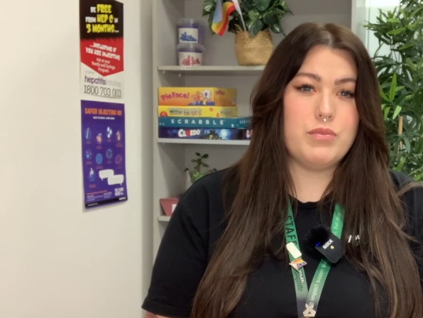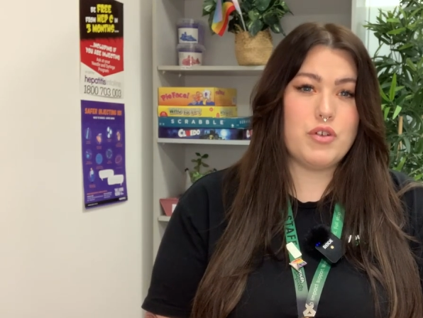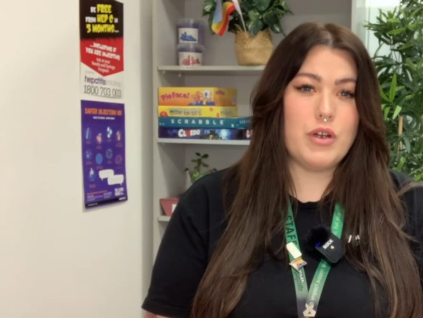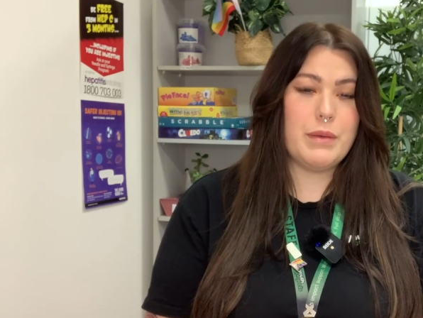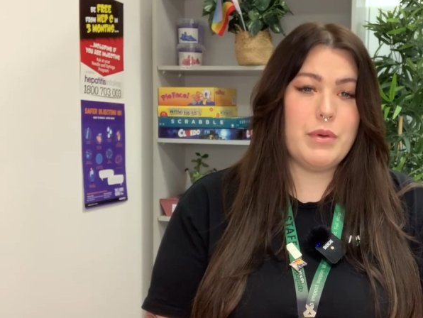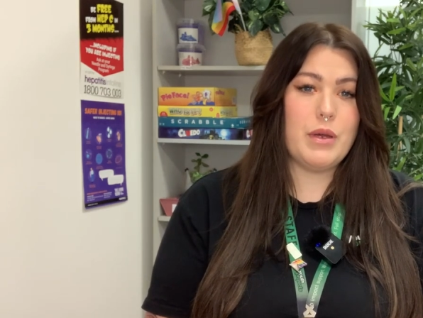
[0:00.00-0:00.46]

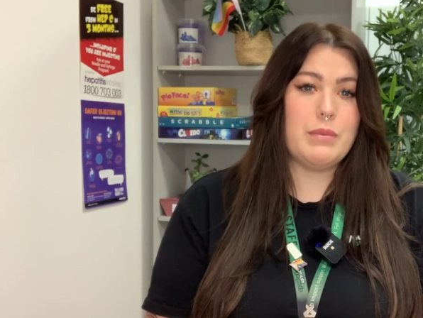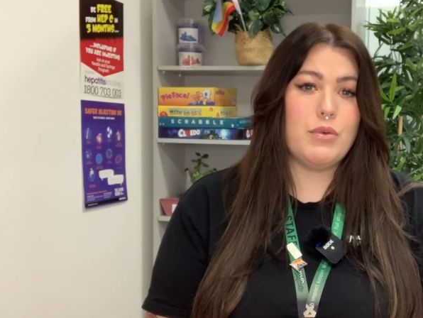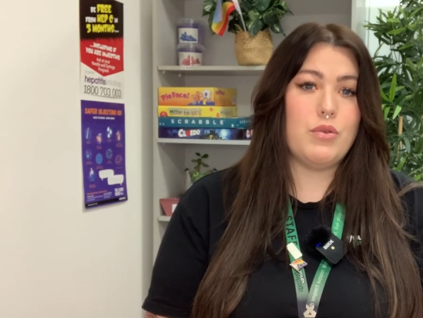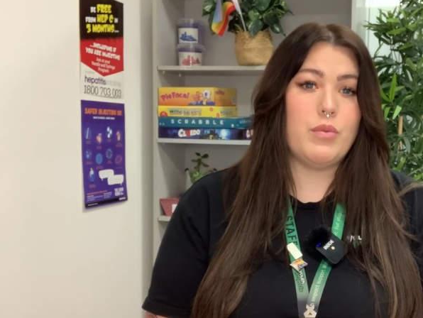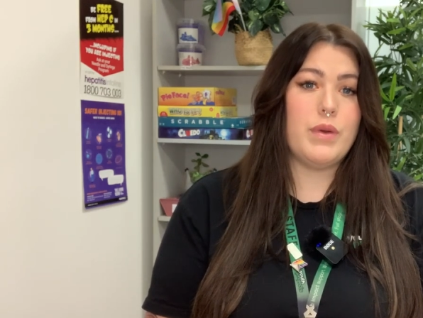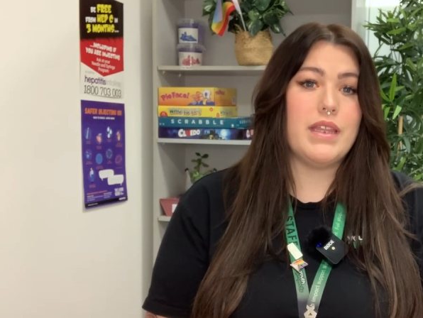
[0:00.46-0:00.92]
treat
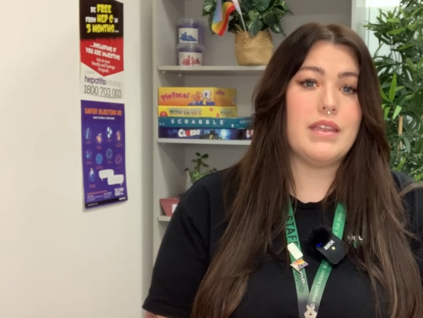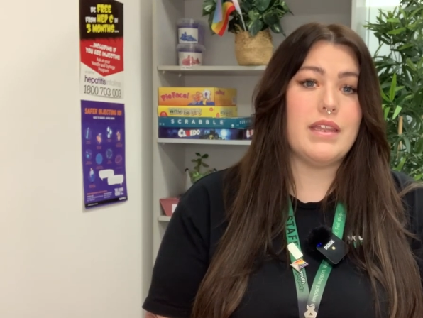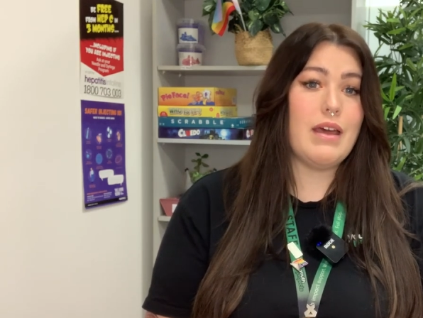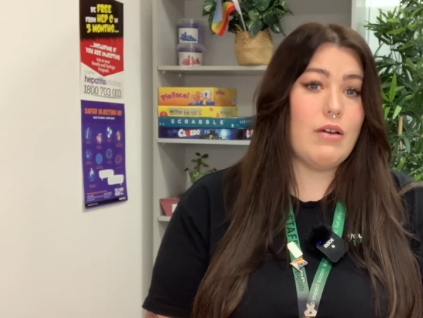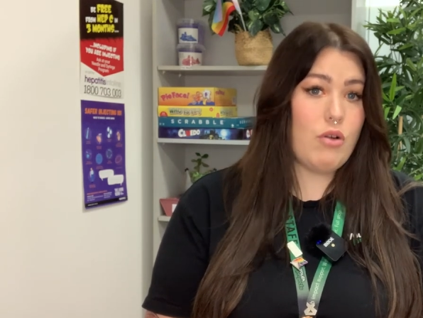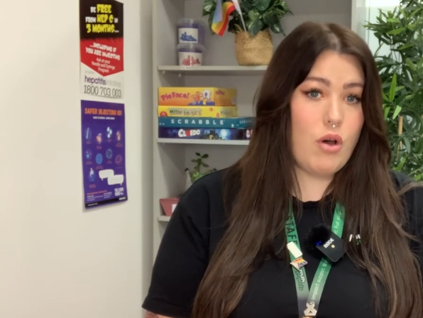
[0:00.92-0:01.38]
people with
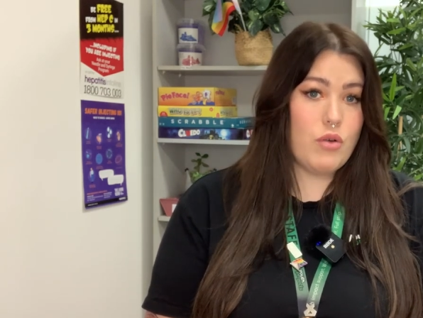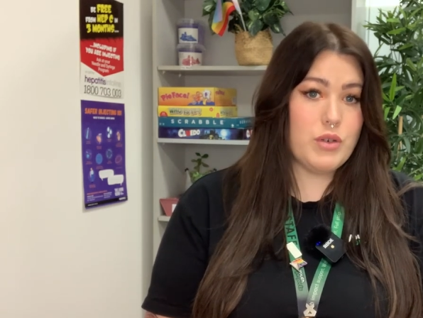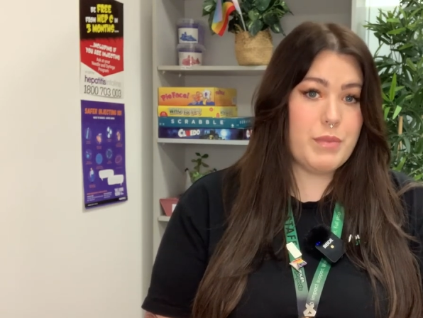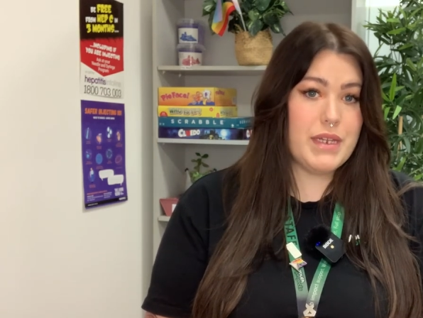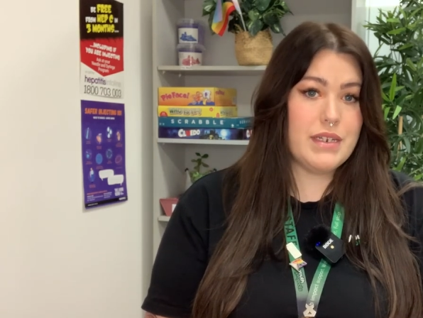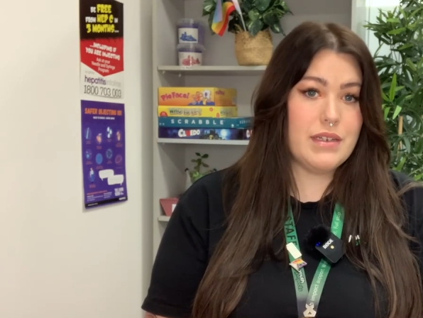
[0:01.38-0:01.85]
an alcohol
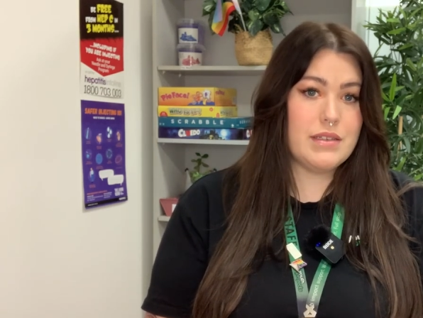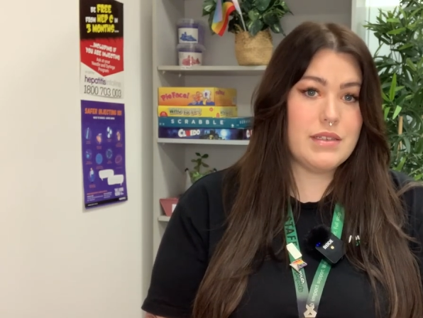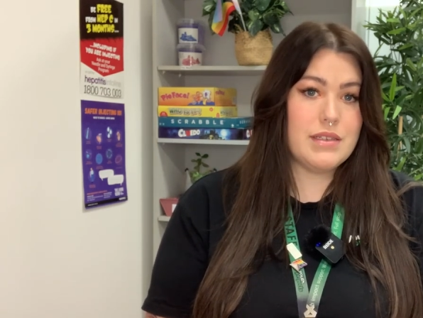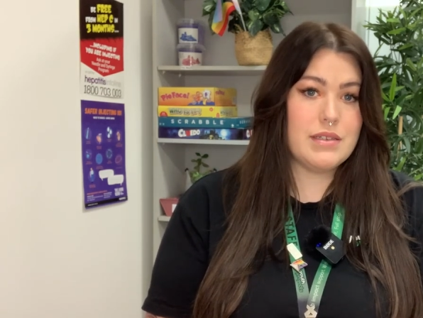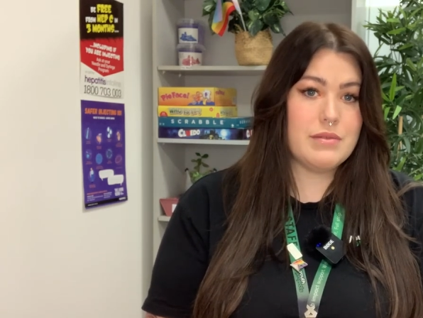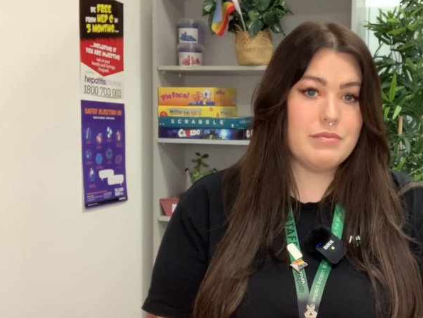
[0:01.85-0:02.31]

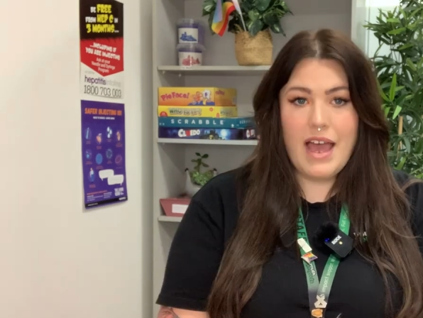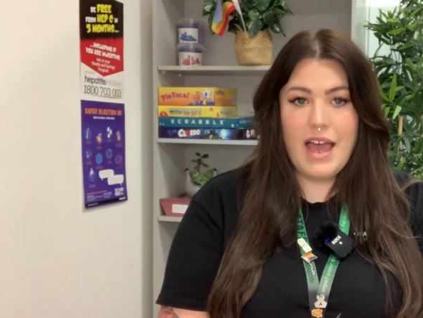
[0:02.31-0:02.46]
dependence.